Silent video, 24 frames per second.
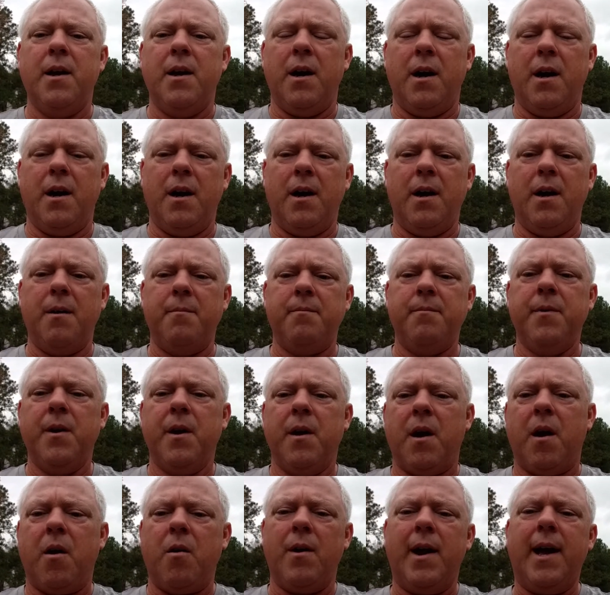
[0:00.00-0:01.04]
Um,
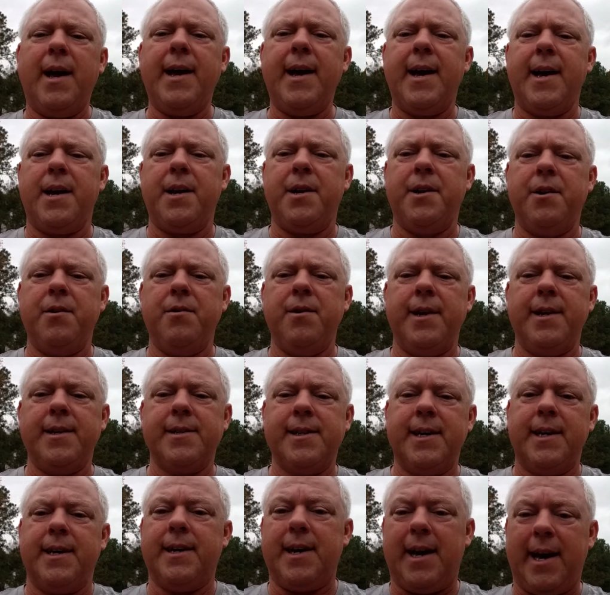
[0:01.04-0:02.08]
all I got to do is
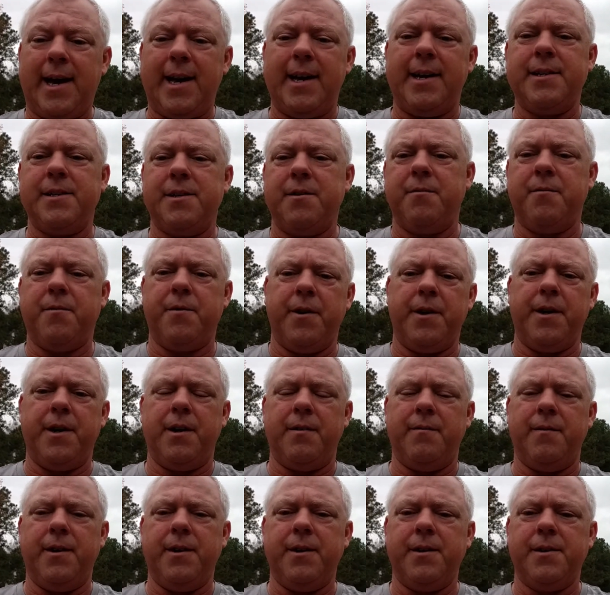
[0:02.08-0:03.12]
get eyes in front
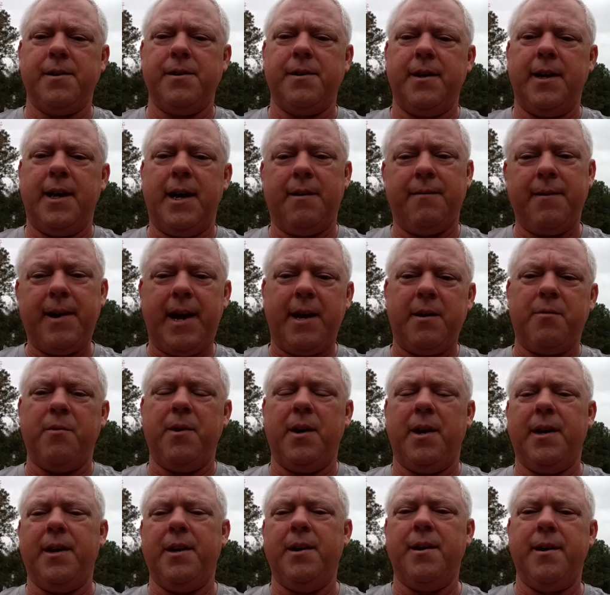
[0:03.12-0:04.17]
of it. And I've gotten
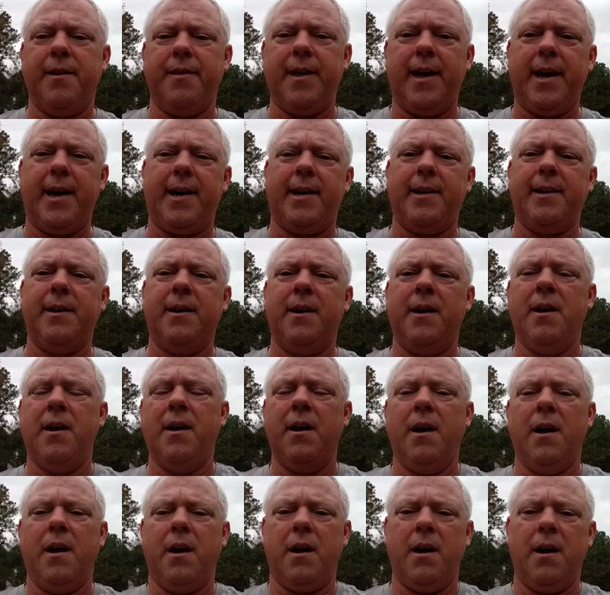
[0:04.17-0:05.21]
really good at
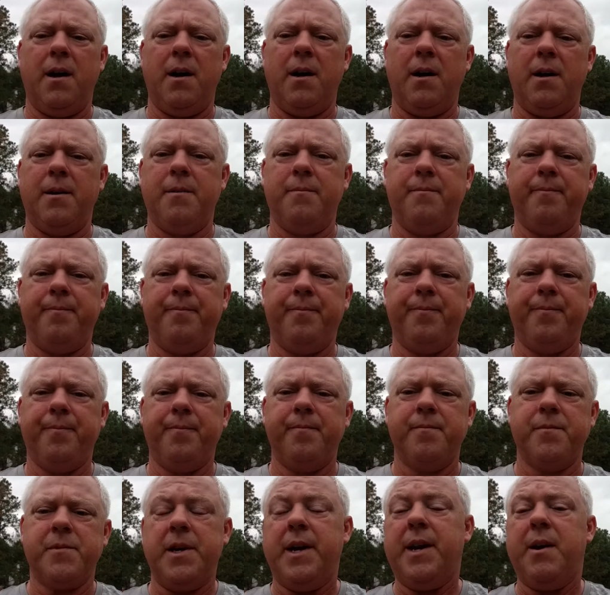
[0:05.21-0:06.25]
that. Um,
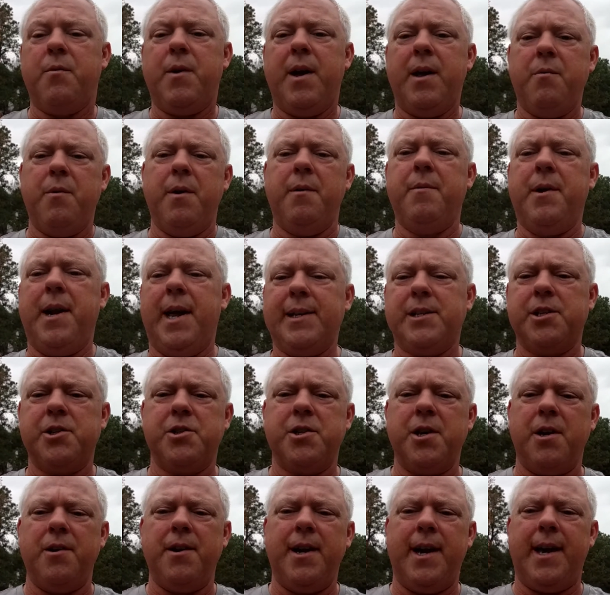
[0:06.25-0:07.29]
so anyway, we would like to
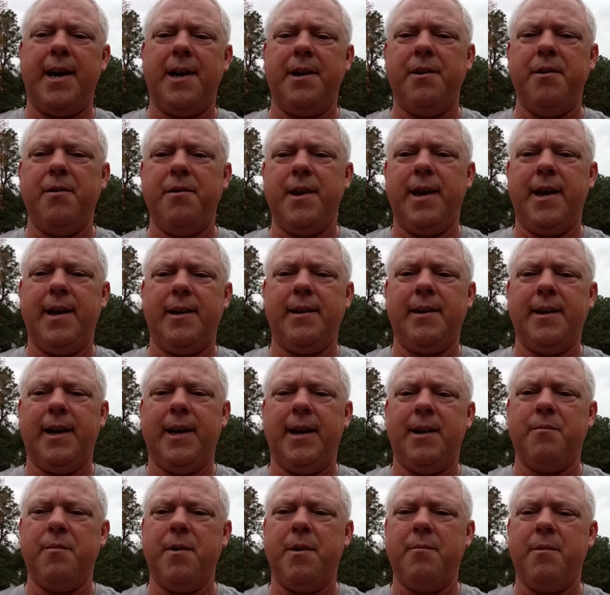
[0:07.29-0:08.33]
show you how to do that,
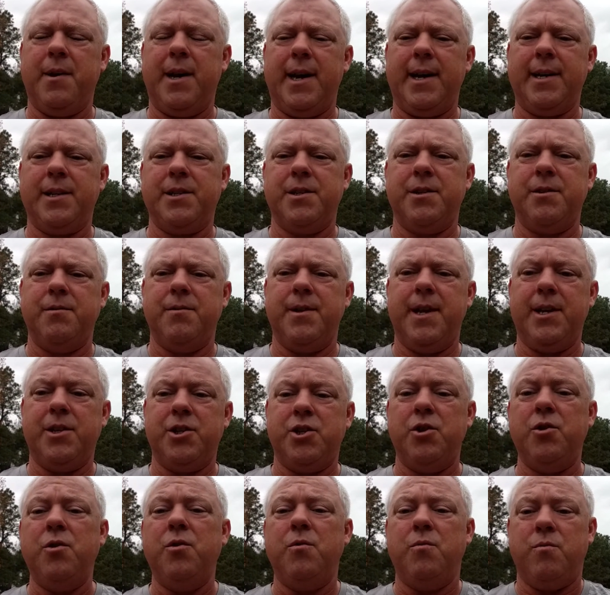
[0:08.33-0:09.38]
and we would like to get
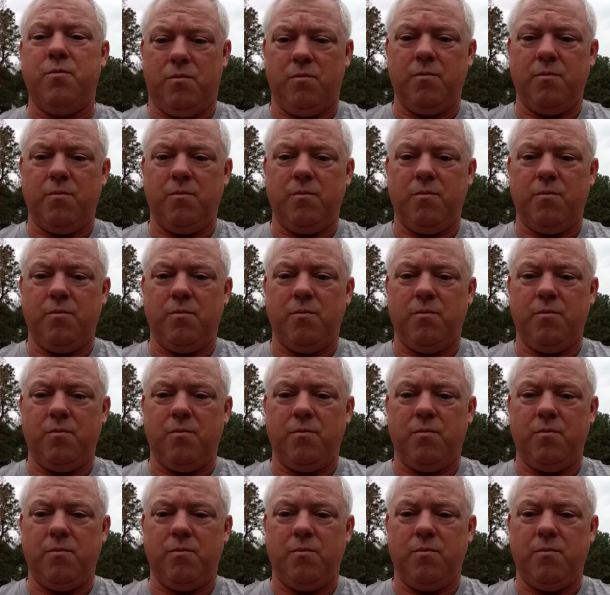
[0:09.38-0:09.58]
you,